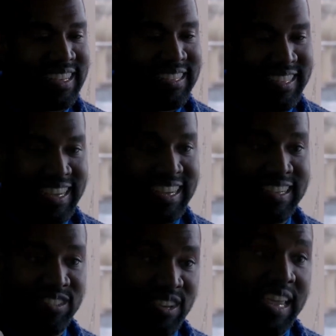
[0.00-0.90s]

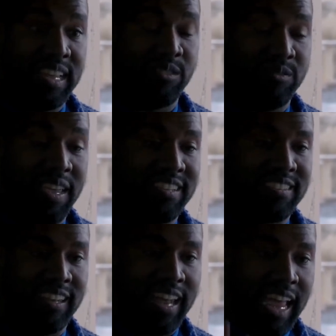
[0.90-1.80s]
Seeing Jay's
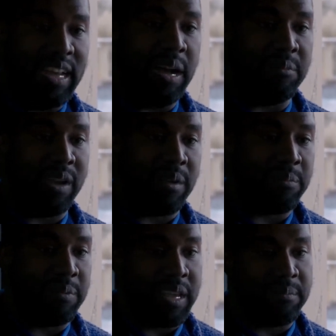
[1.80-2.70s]
face light up when I
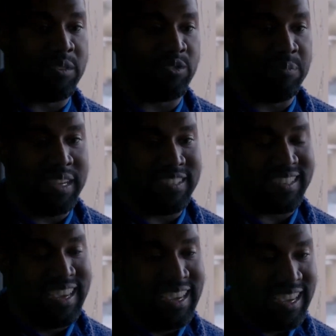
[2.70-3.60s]
would play him those beats,